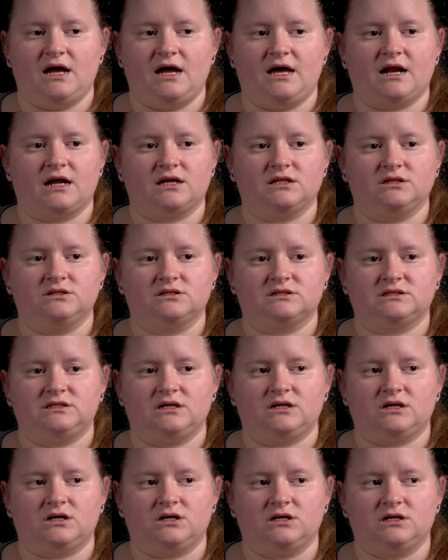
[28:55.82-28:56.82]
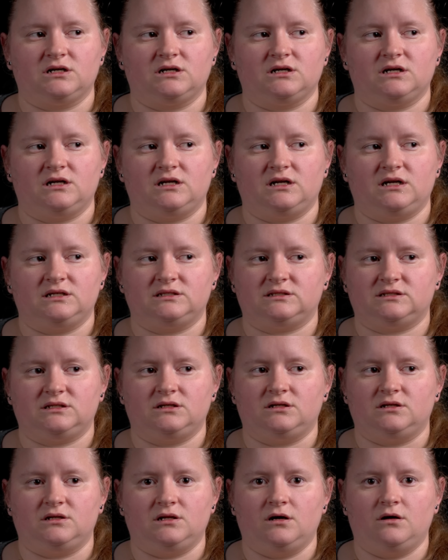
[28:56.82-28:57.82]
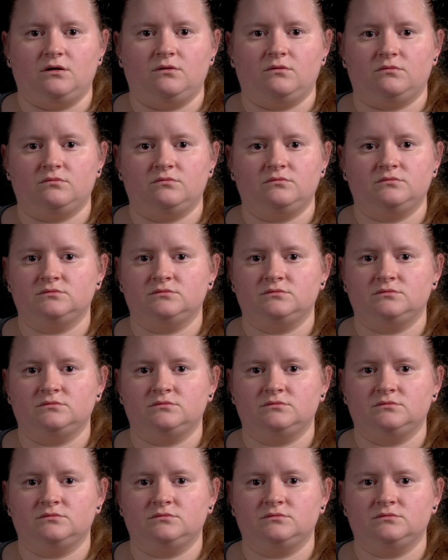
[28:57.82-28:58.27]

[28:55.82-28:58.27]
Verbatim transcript: And I looked at her and I said, "No,